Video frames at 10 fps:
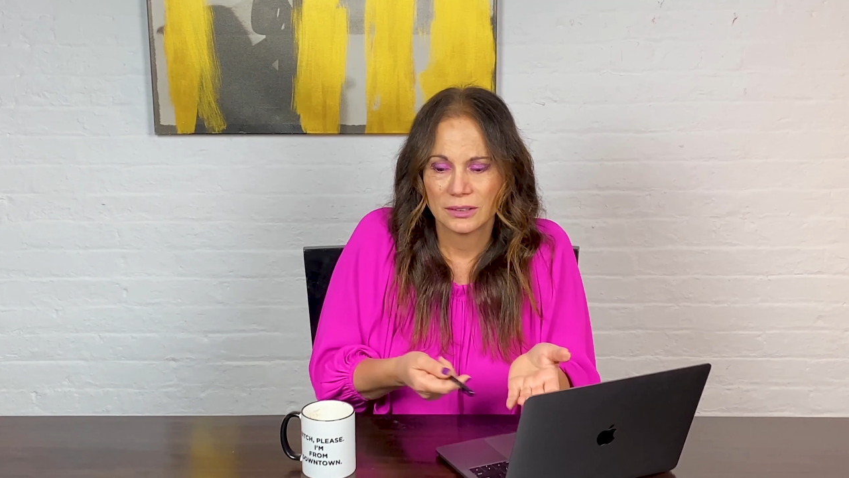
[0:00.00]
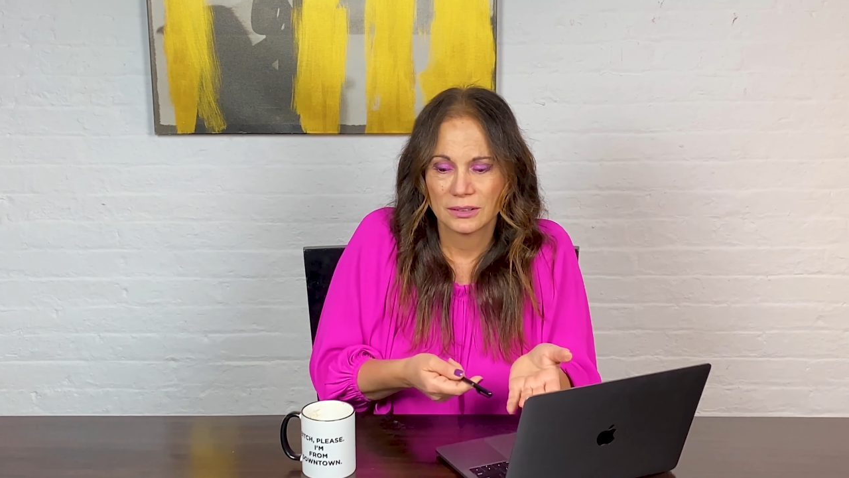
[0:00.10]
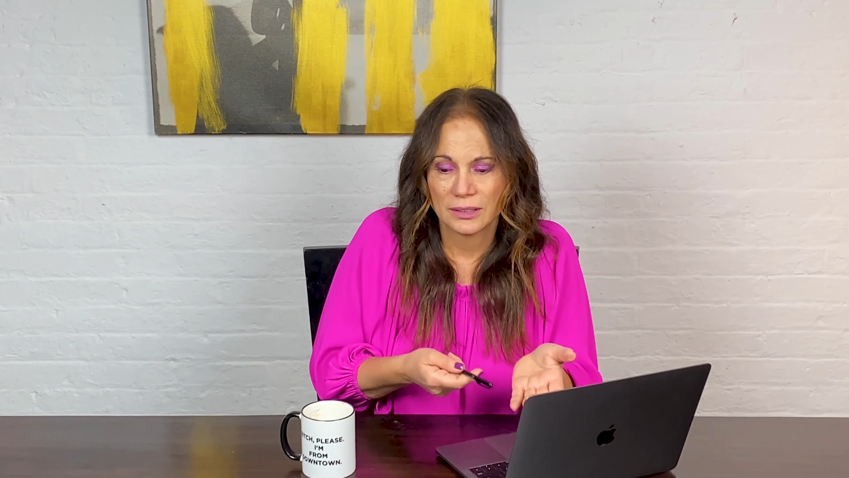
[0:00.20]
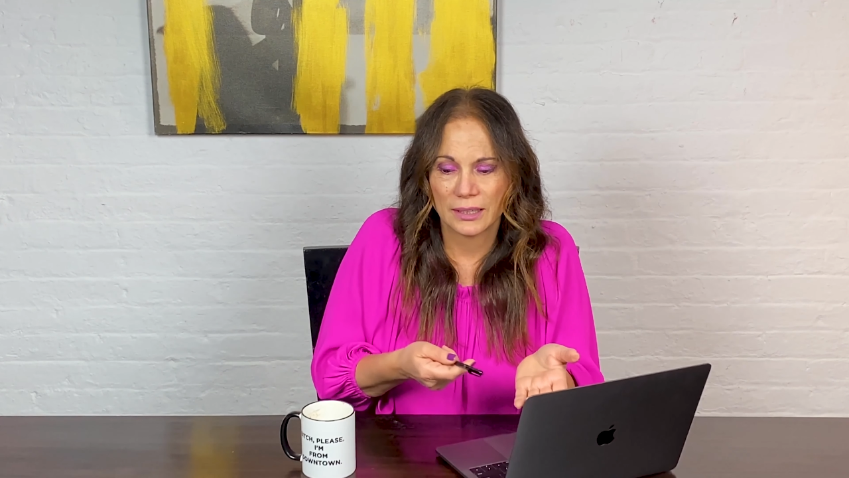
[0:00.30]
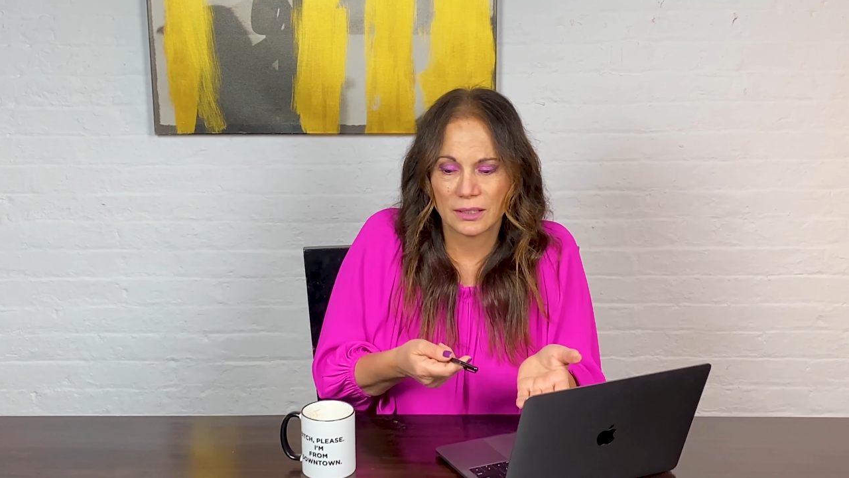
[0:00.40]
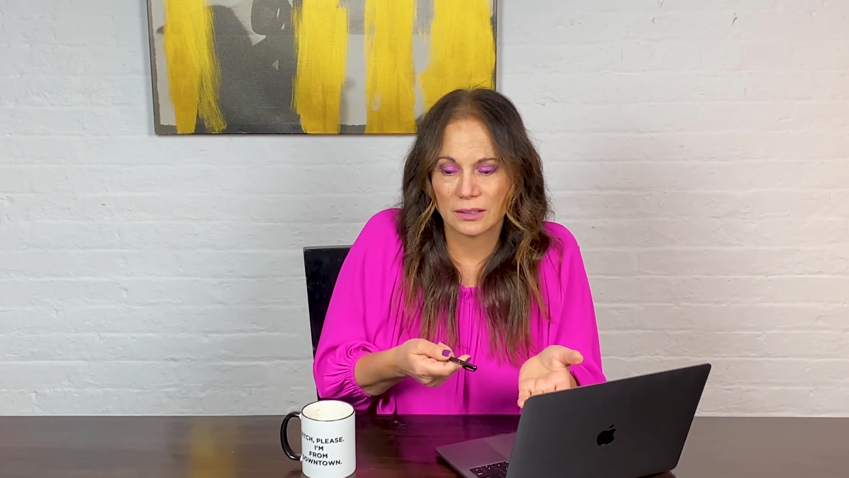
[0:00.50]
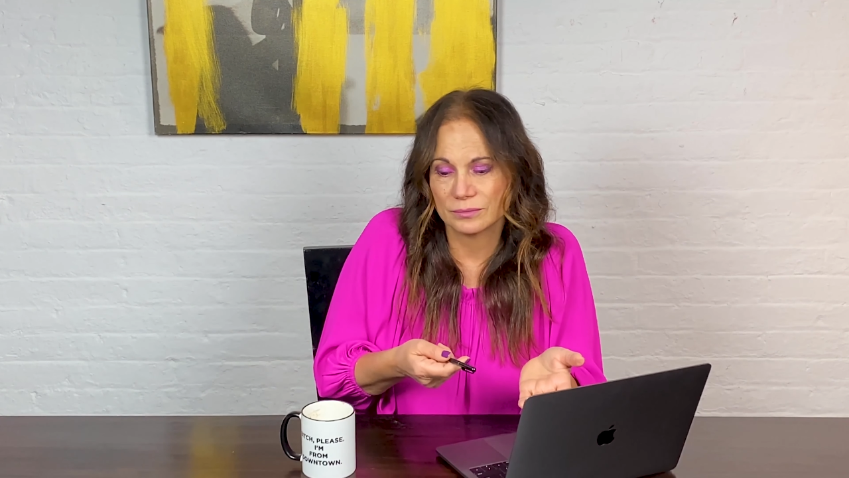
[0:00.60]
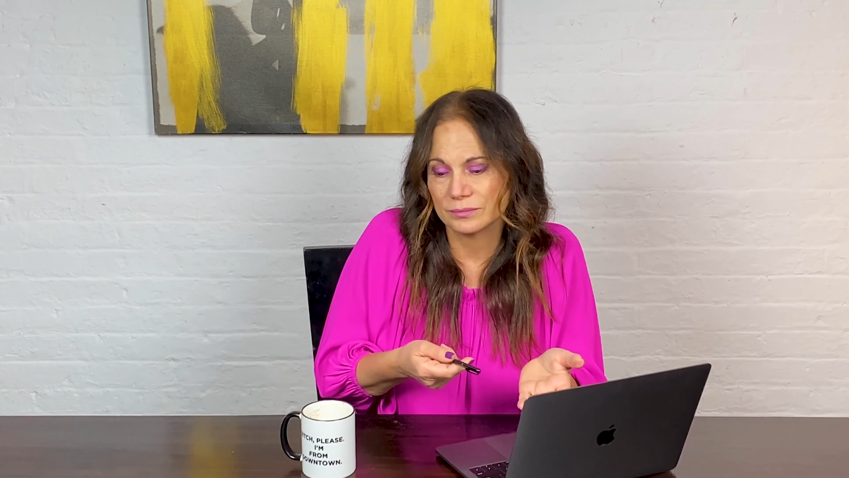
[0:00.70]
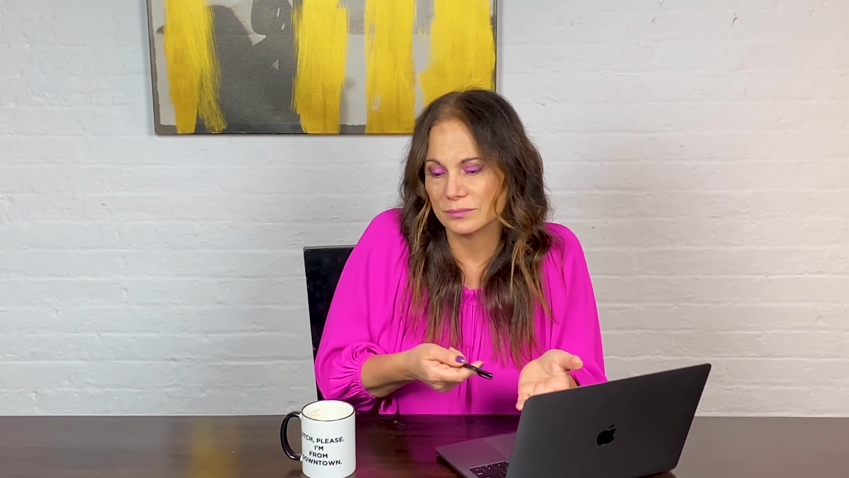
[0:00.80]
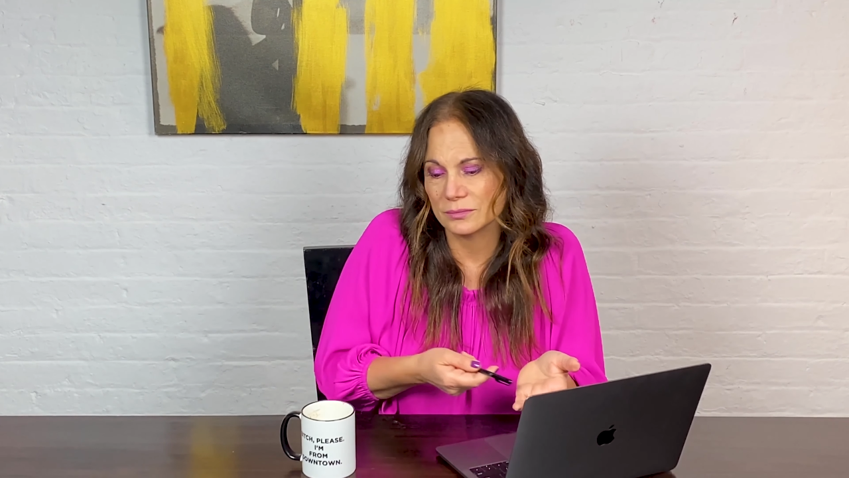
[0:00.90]
like
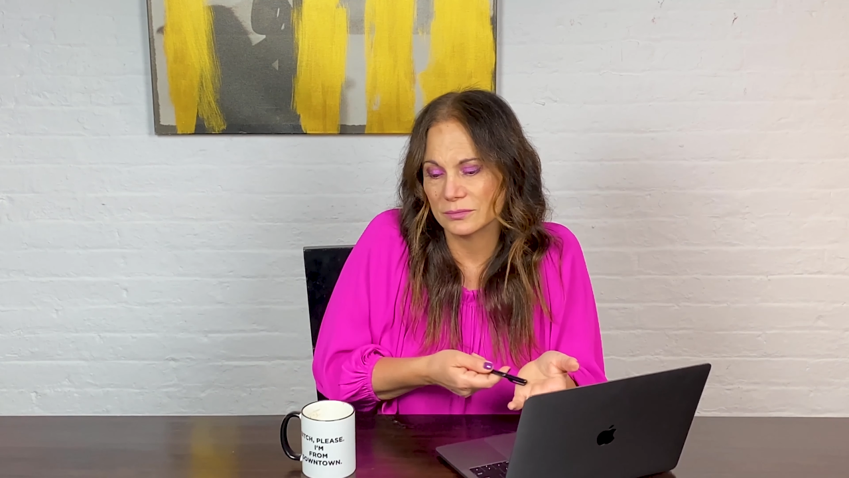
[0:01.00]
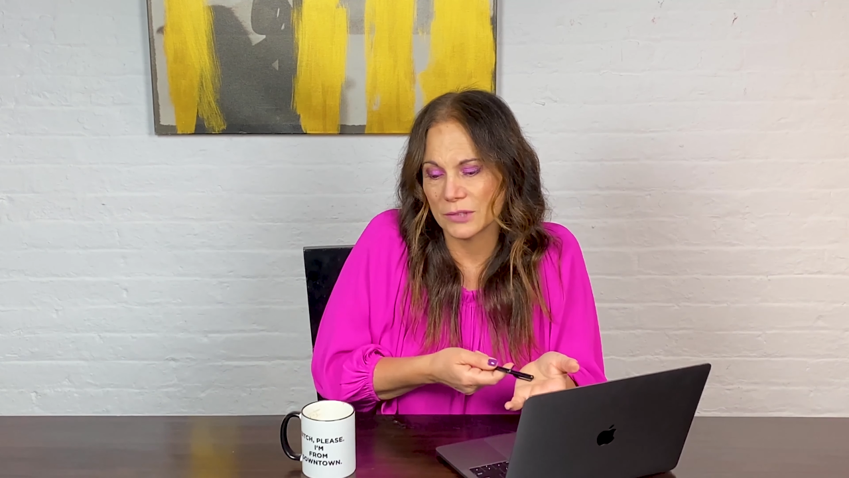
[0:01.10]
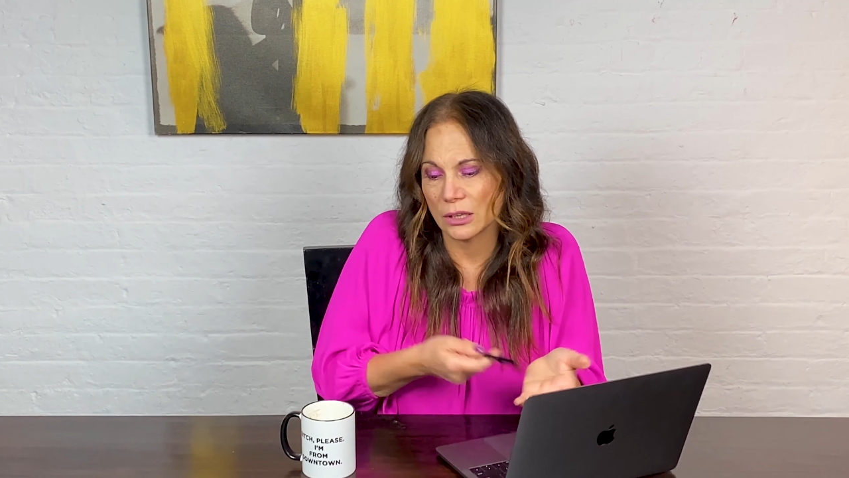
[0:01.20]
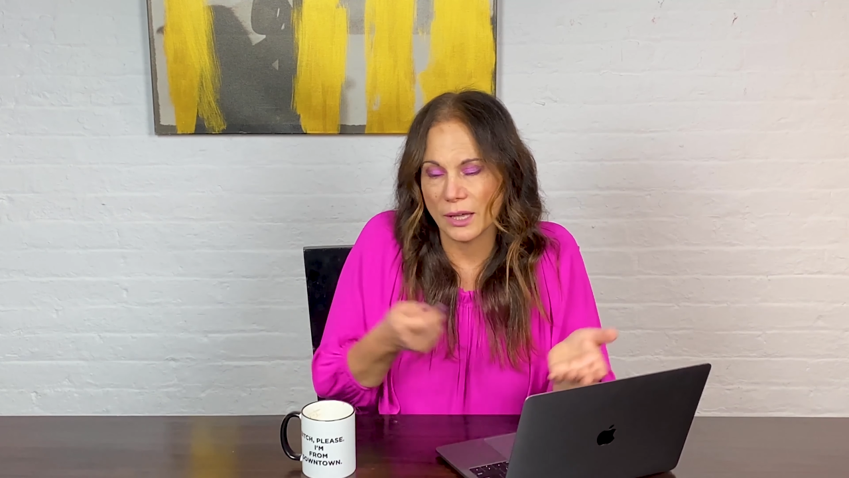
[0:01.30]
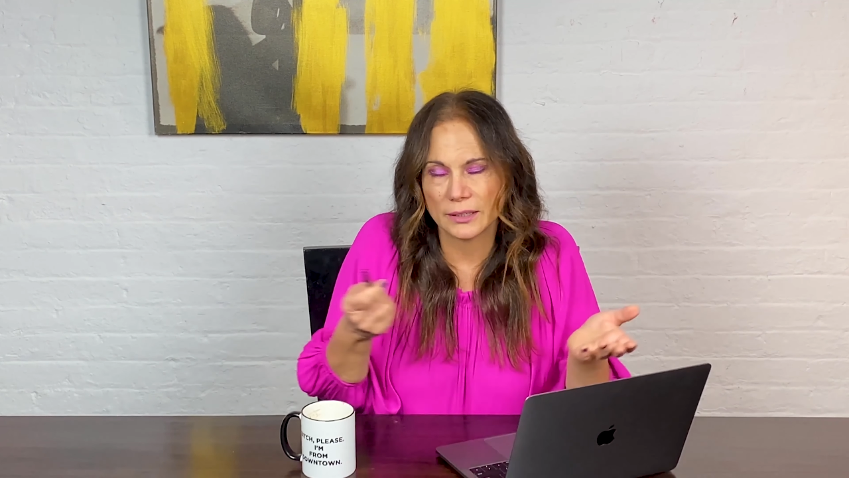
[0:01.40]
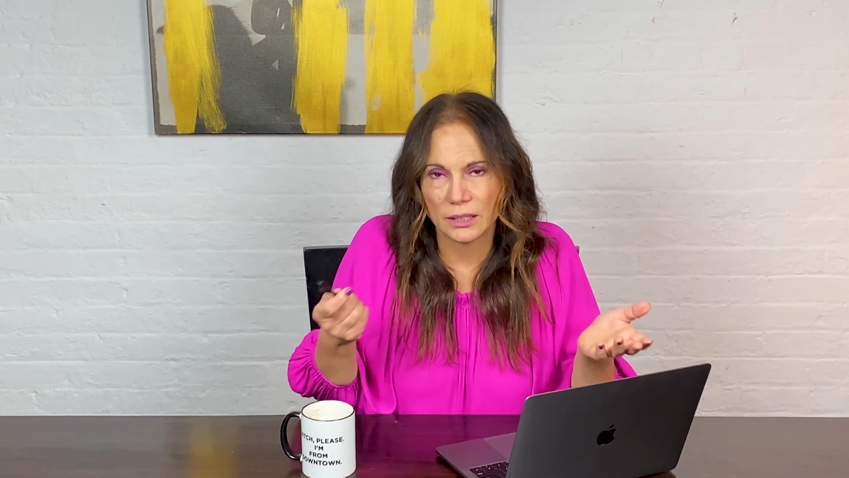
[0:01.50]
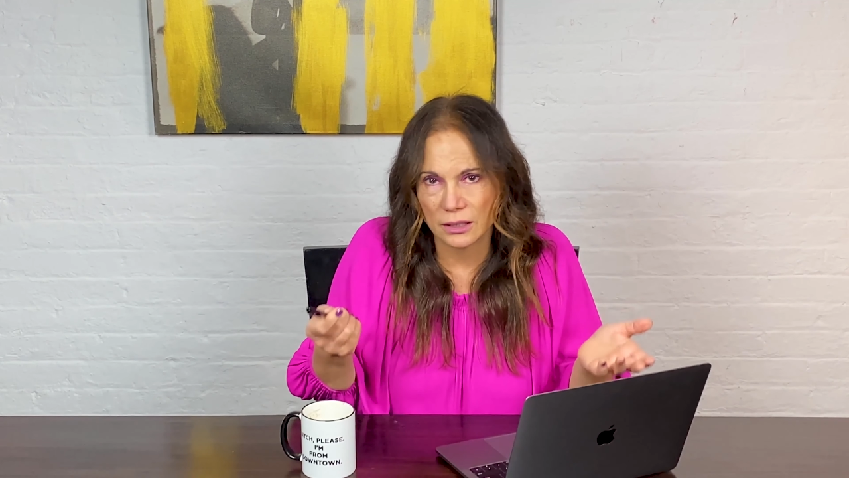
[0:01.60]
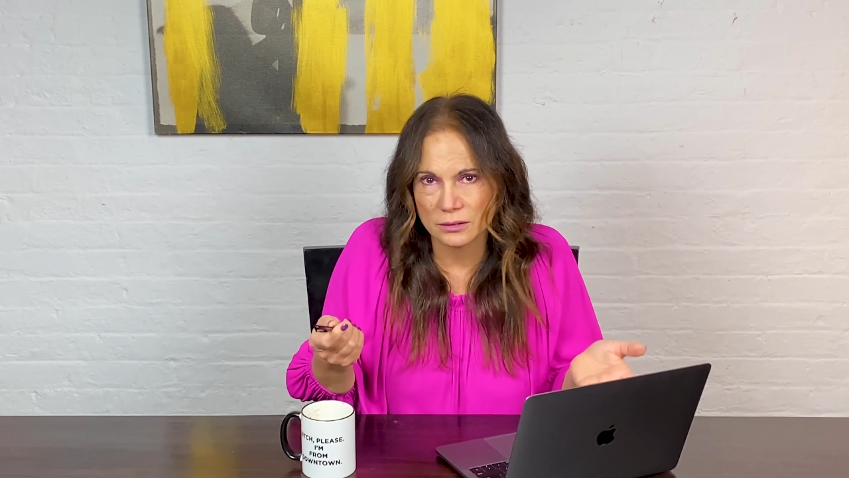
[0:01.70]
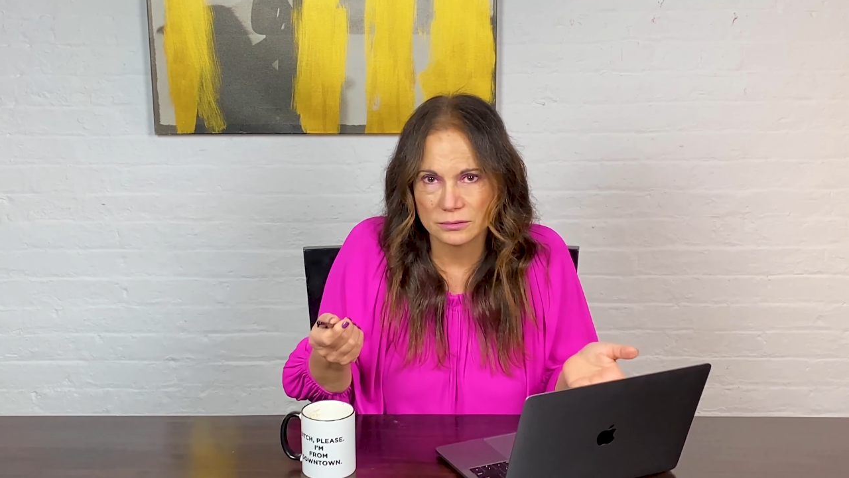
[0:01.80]
a legging,